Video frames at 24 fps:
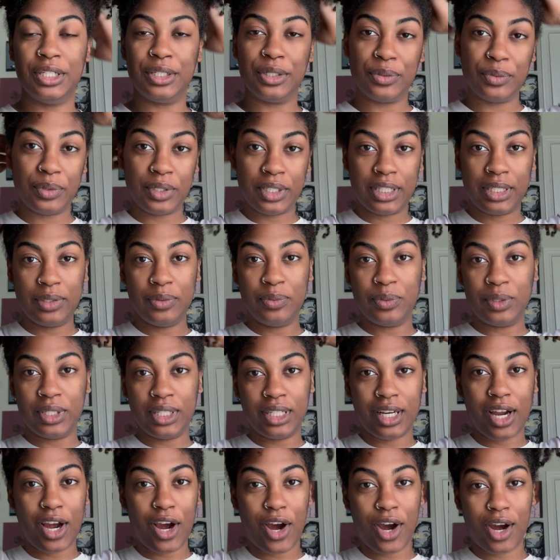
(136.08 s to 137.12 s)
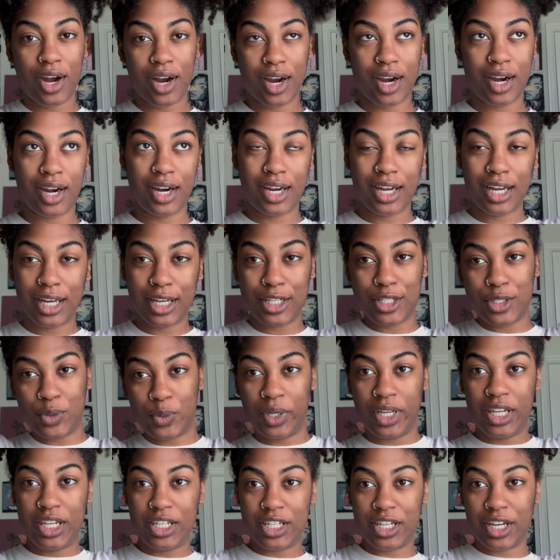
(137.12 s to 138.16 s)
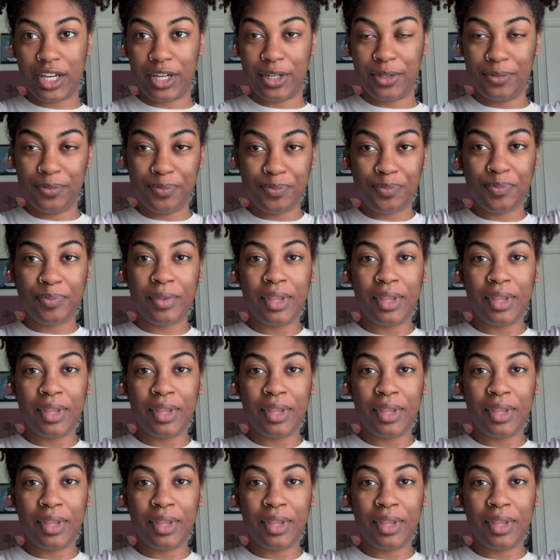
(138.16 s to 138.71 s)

here with it with our uh, squeaky chair